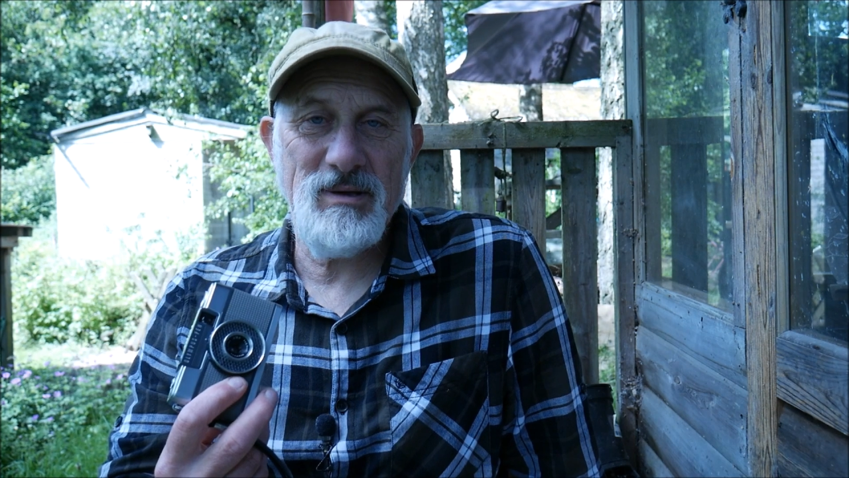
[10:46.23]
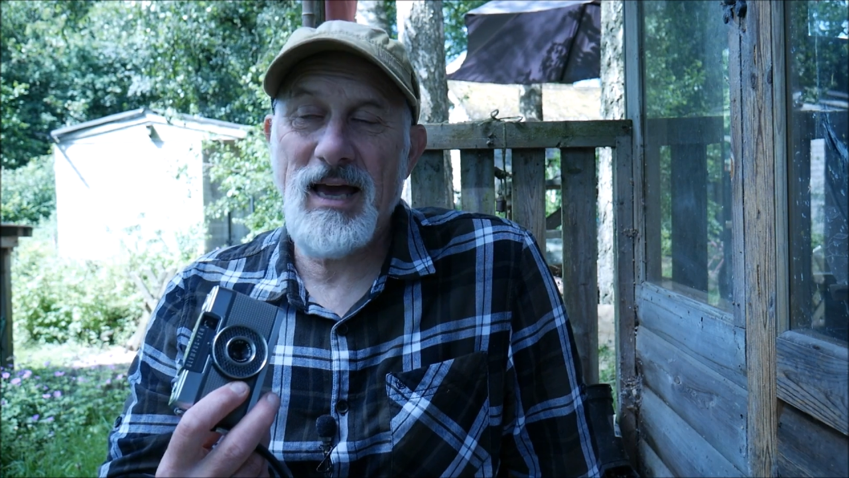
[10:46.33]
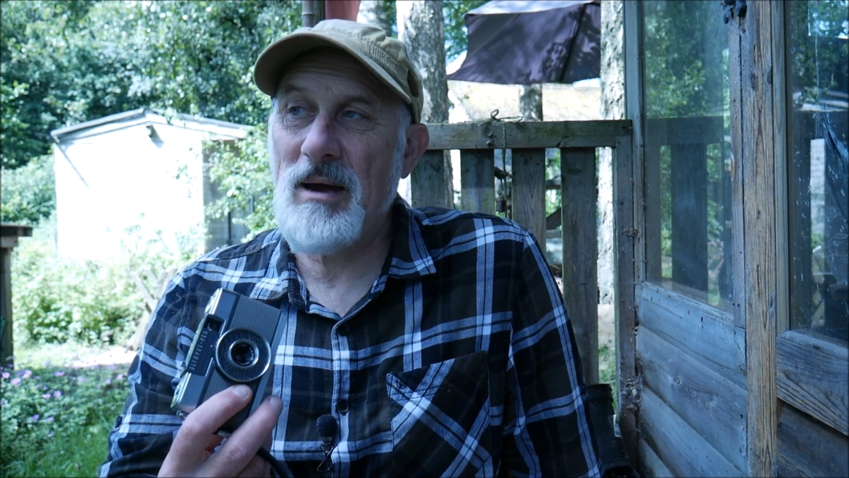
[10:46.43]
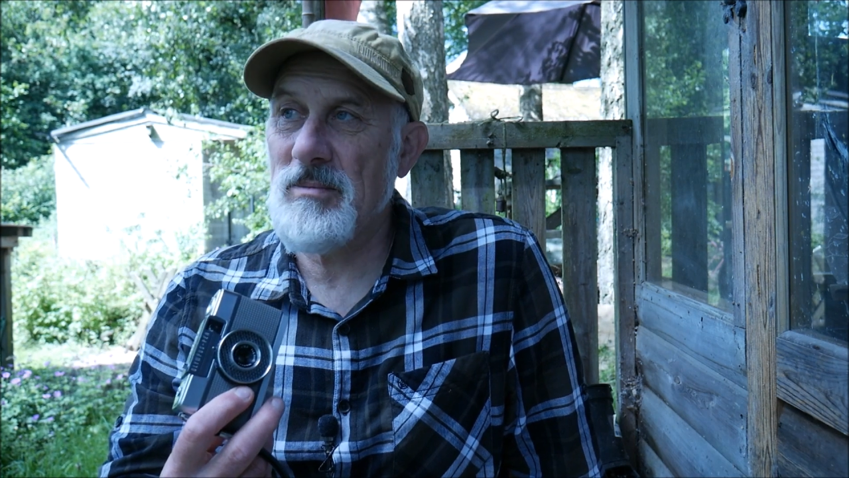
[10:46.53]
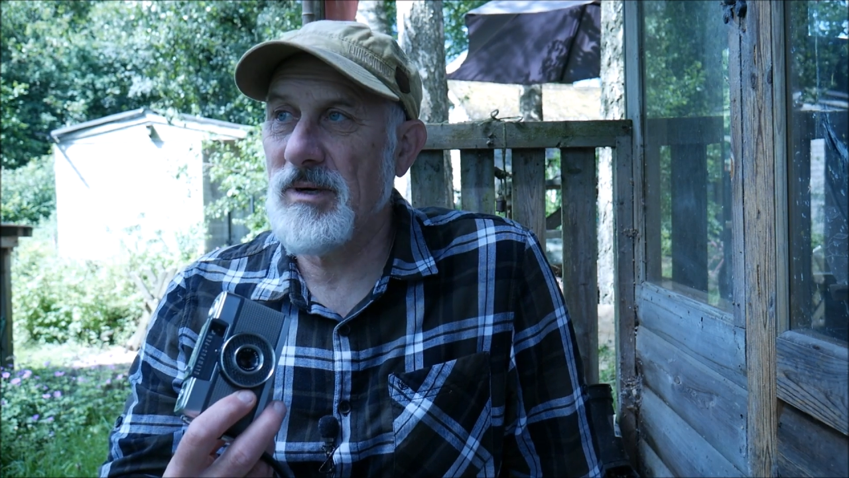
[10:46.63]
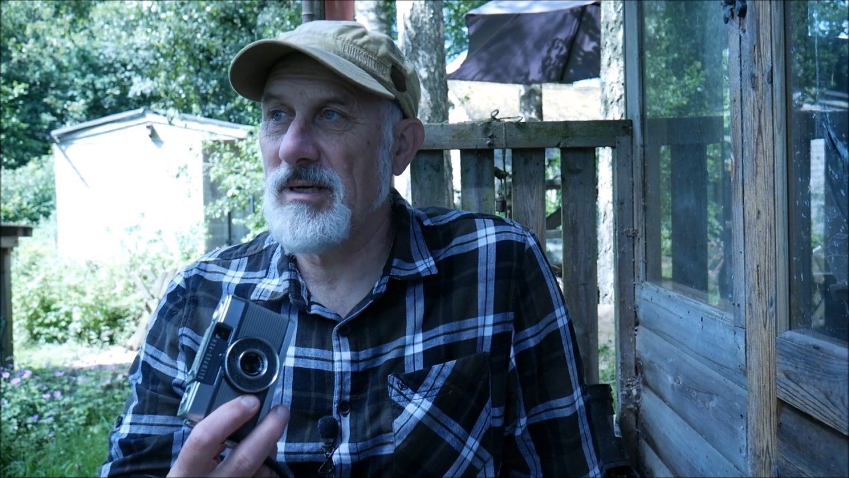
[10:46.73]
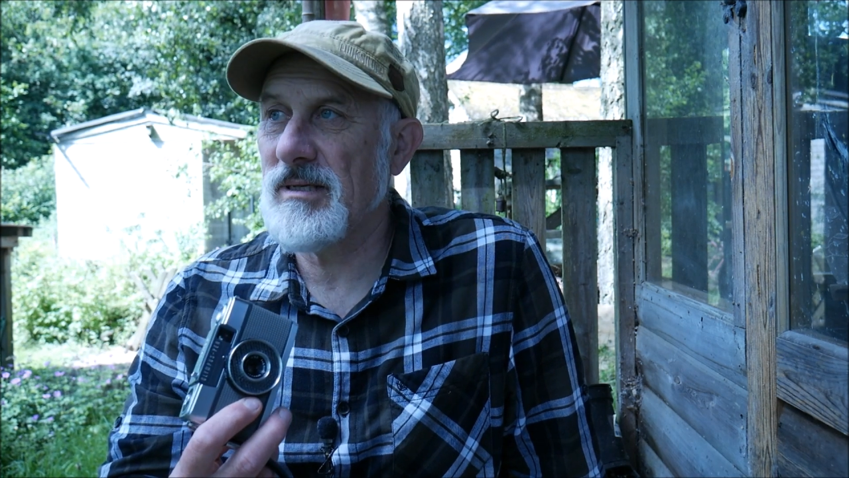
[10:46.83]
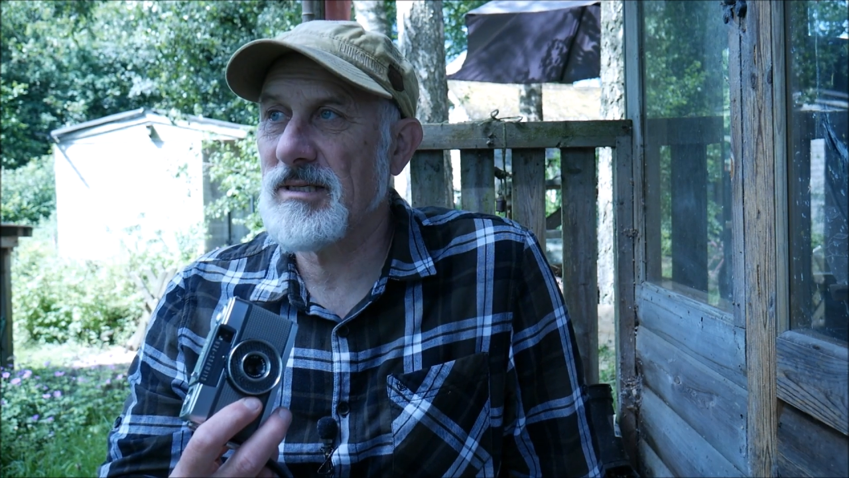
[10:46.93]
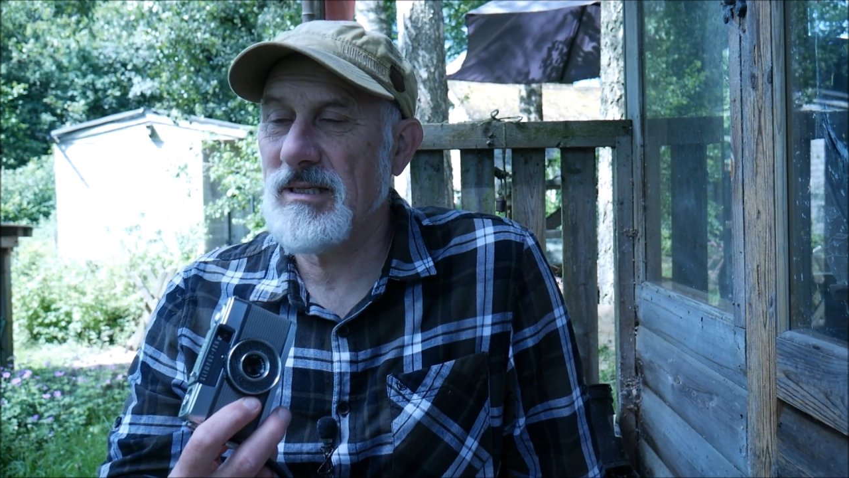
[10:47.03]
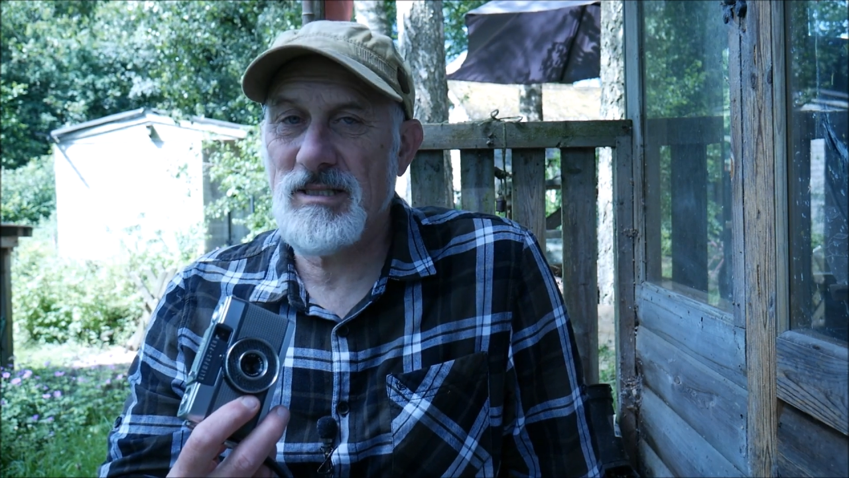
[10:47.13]

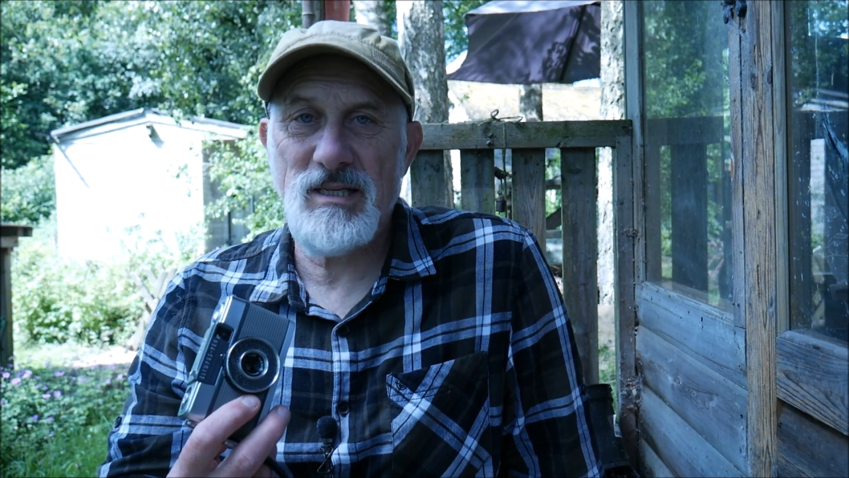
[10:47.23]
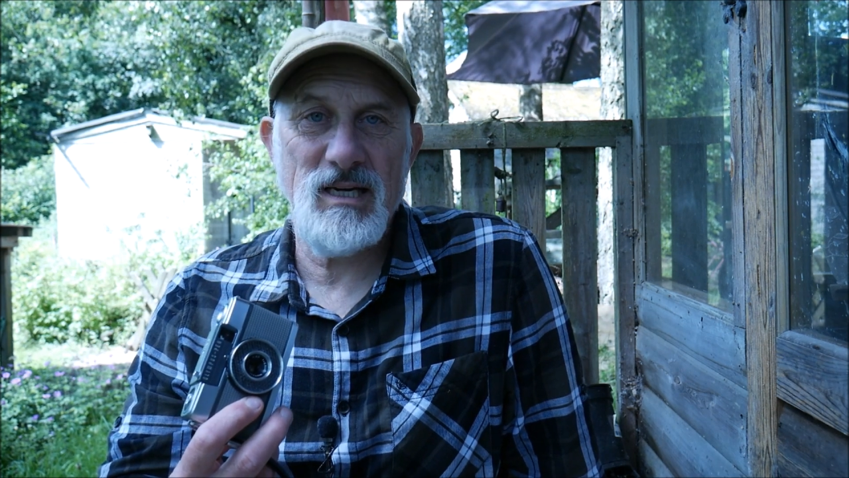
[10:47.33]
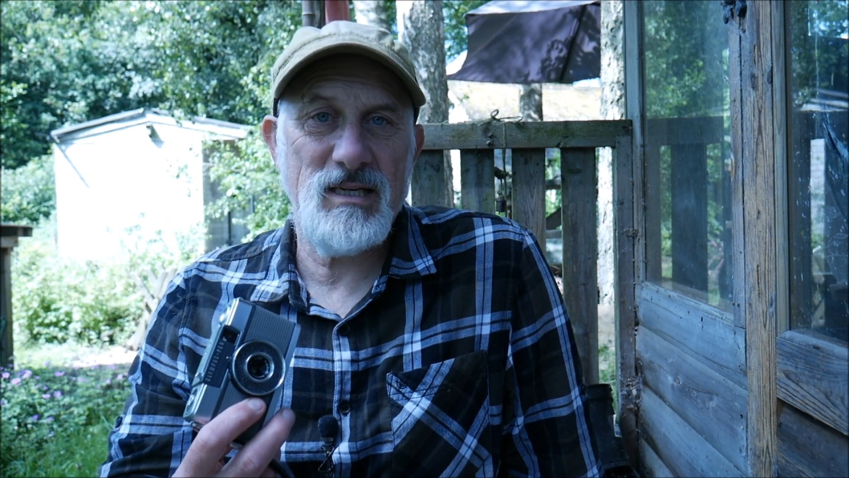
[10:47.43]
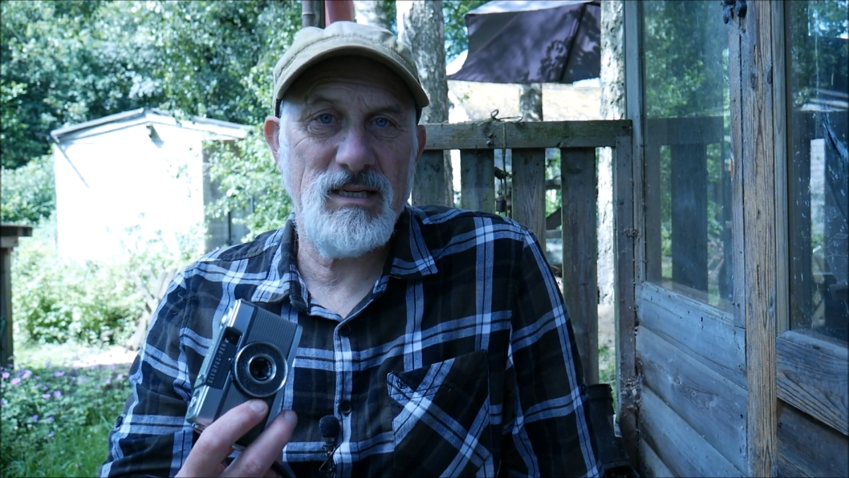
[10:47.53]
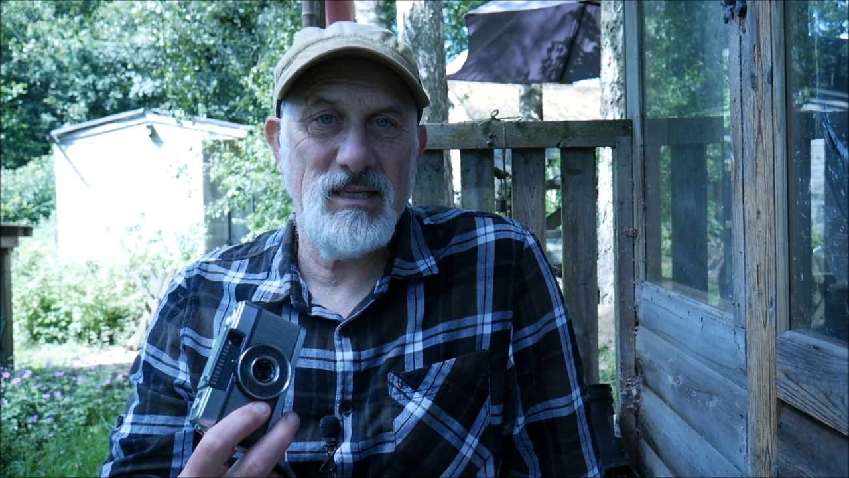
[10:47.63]
camera it's going to take